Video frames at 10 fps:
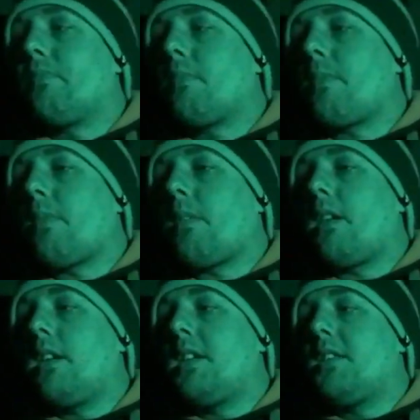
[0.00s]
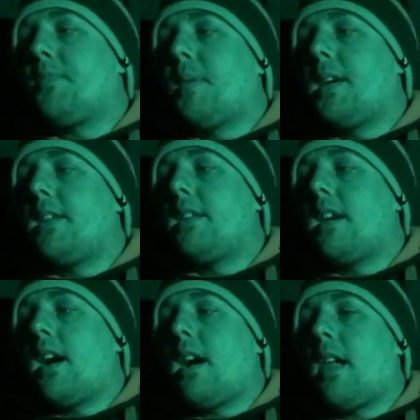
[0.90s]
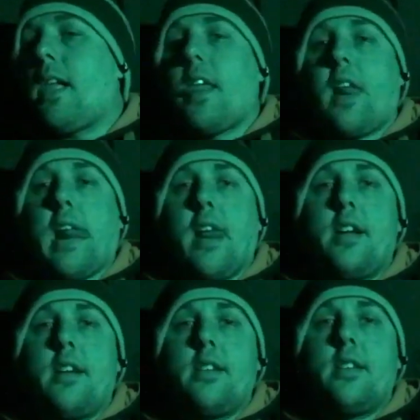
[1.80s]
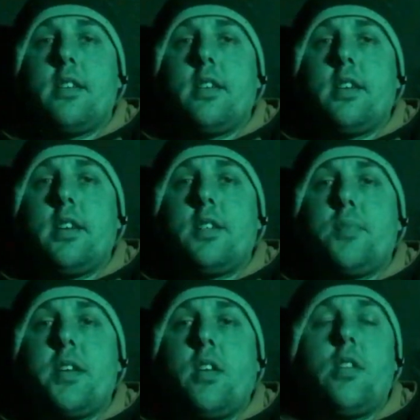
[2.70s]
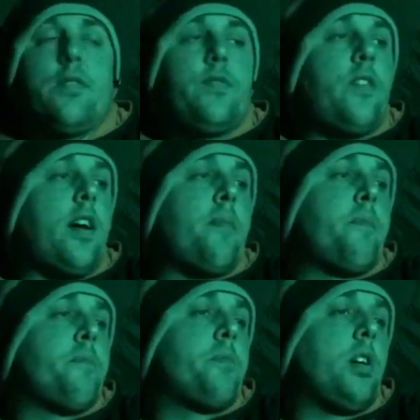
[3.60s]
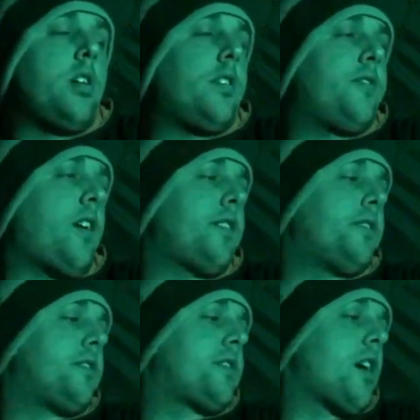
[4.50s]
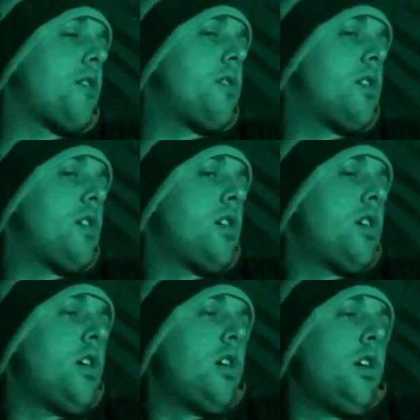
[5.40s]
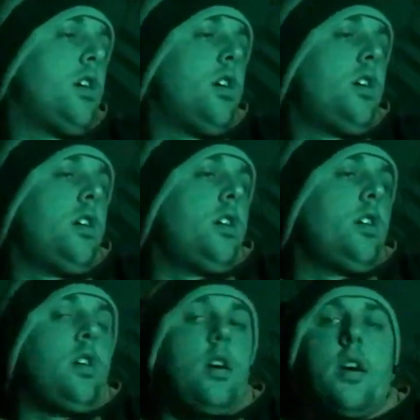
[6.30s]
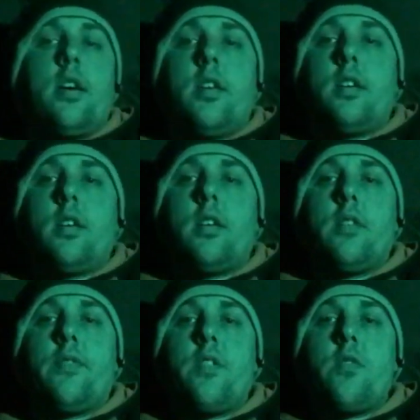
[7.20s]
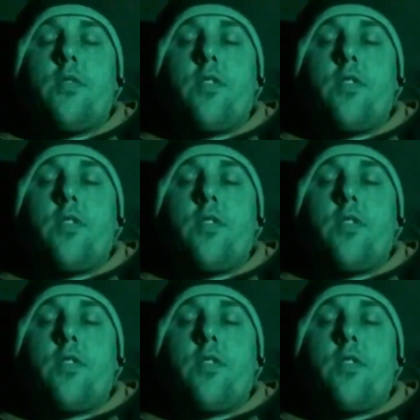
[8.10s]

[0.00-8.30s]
it's been a lot of fun. So yeah, few more